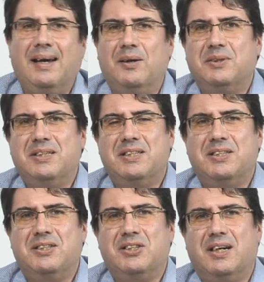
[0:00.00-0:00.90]
Hello, this
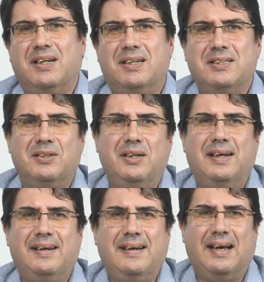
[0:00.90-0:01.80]
is Giancarlo
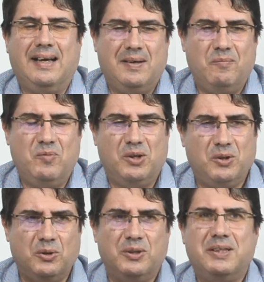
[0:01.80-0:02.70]
Solar. I'm
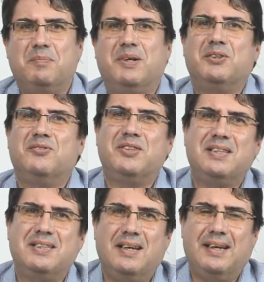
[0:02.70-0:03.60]
recording part of
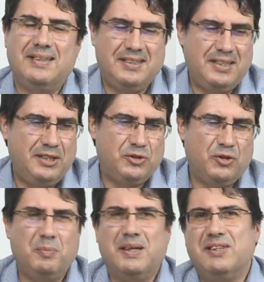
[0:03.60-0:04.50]
a series
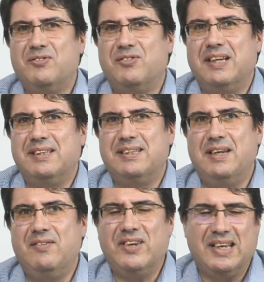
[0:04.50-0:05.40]
for Battlefront
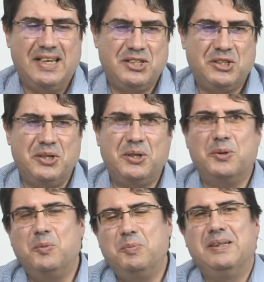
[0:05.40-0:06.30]
Living History
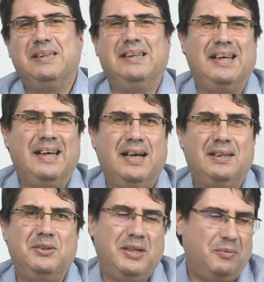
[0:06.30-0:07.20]
Group.
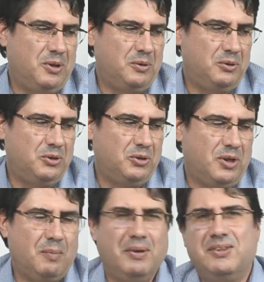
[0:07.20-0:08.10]
And today we're going to
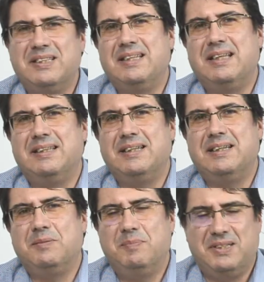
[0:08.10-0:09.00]
talk about the
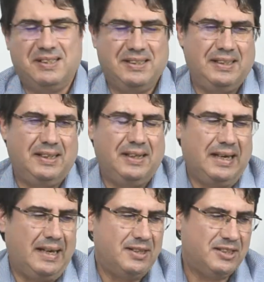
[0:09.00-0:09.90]
standard pistol,
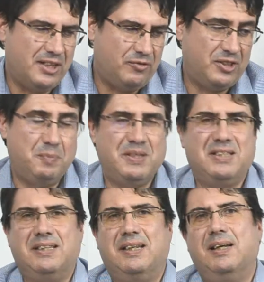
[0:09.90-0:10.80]
service
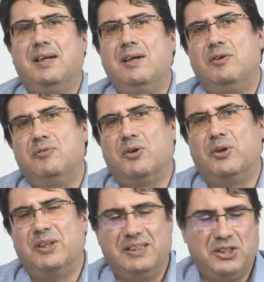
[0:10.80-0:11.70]
pistol
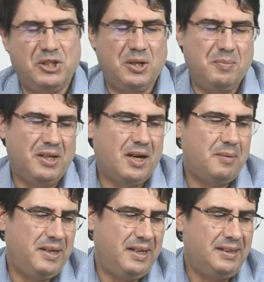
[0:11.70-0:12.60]
for the German
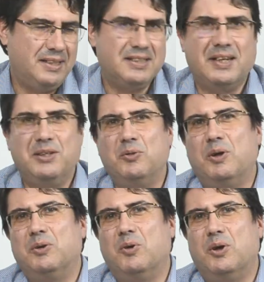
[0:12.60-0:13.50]
army in the Second
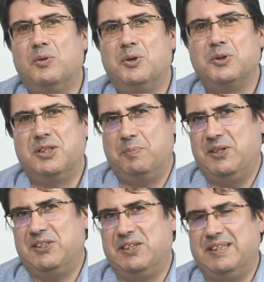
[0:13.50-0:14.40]
World War, which was the
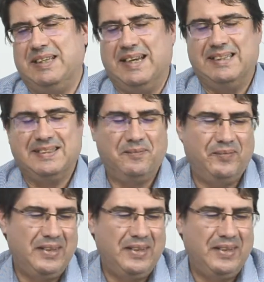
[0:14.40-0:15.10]
P38.